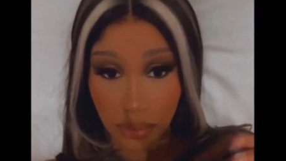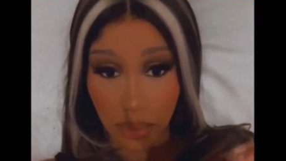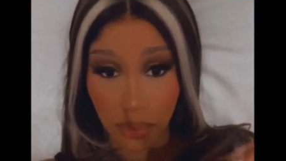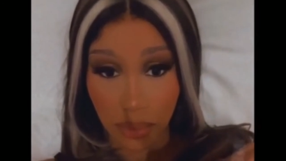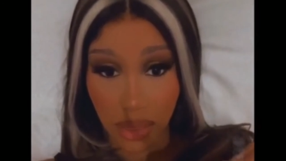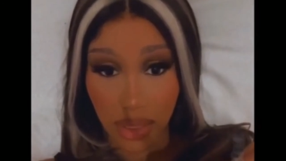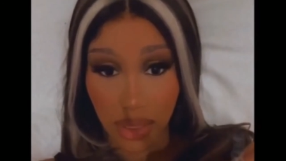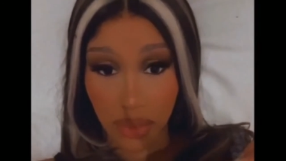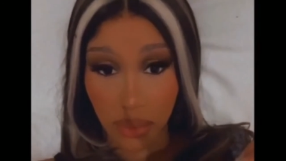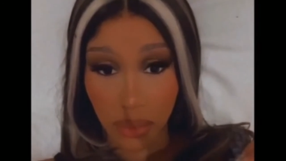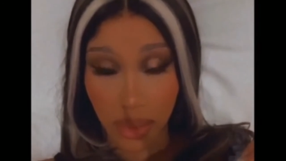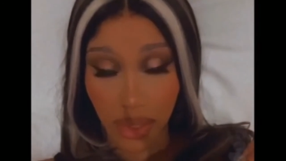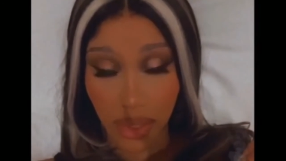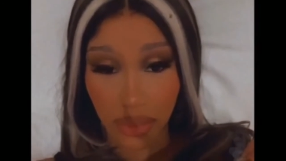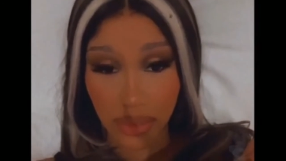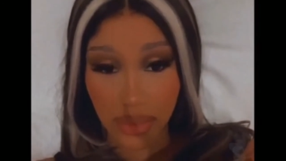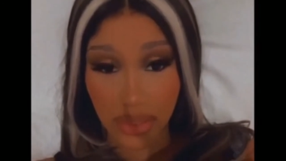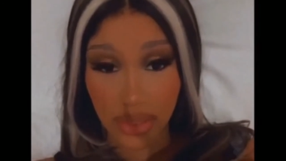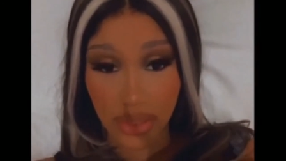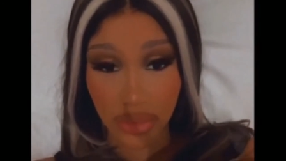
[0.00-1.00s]
I'm gonna wait
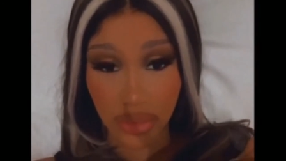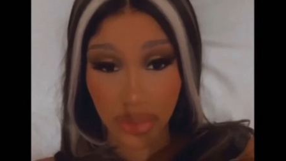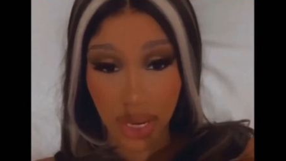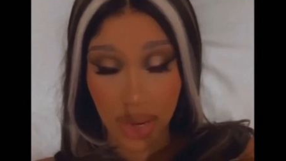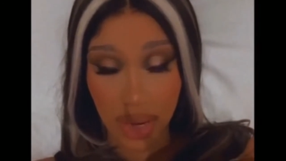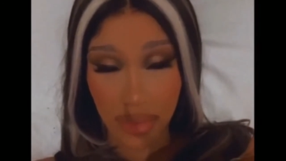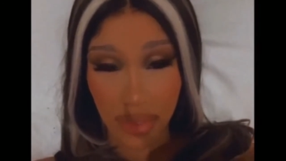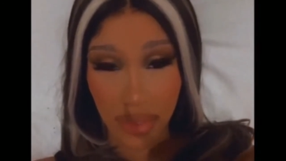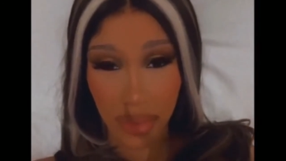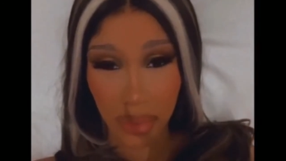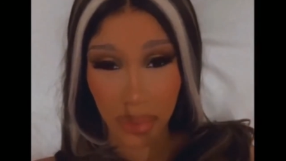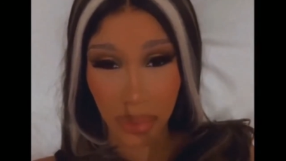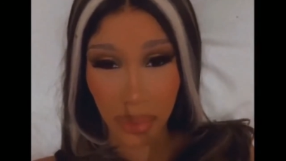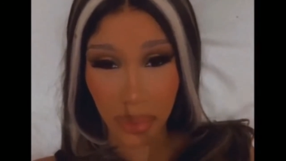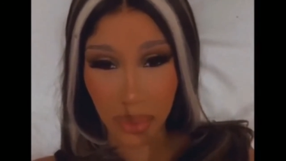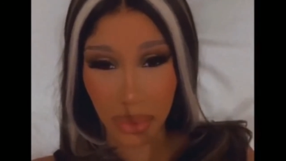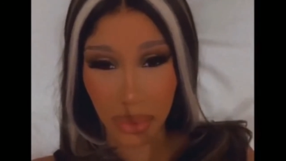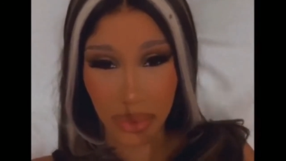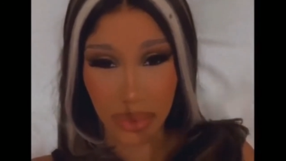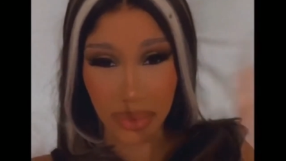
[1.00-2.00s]
on this driver. Ooh.